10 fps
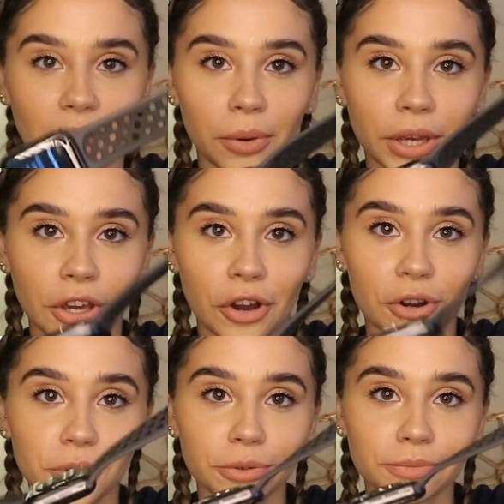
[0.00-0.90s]
There we
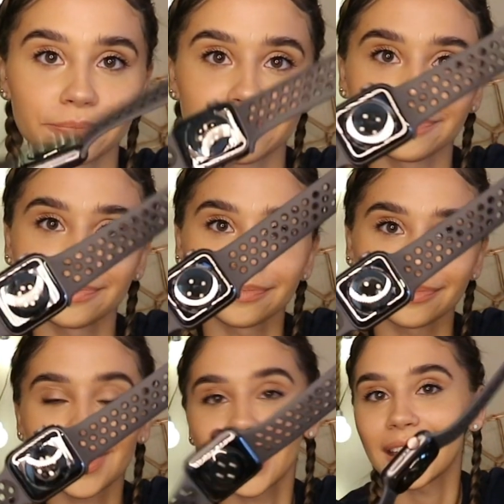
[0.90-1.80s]
go.
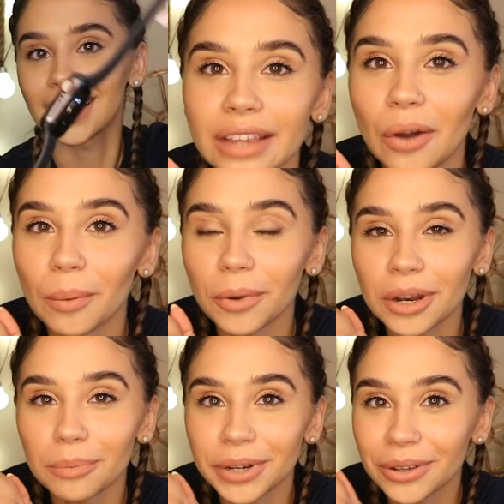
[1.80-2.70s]
Now I'm
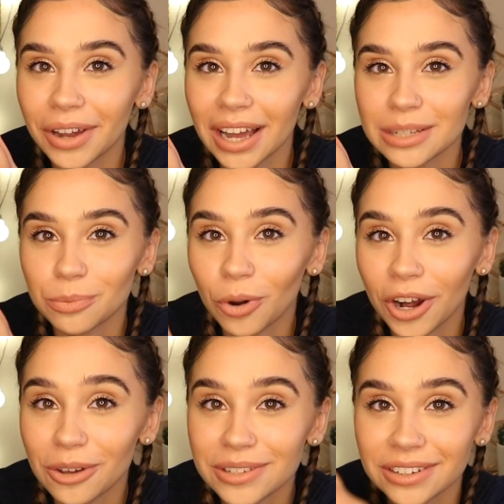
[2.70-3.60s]
gonna bring you guys more
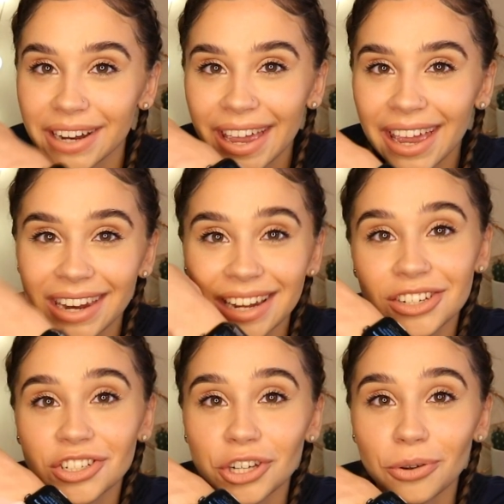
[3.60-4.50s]
closer in
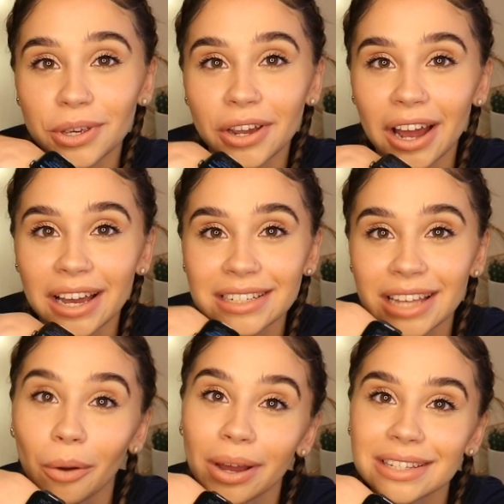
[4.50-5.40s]
and show you guys
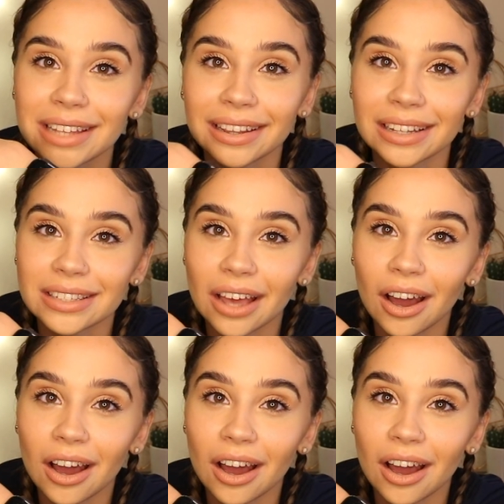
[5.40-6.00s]
how I set this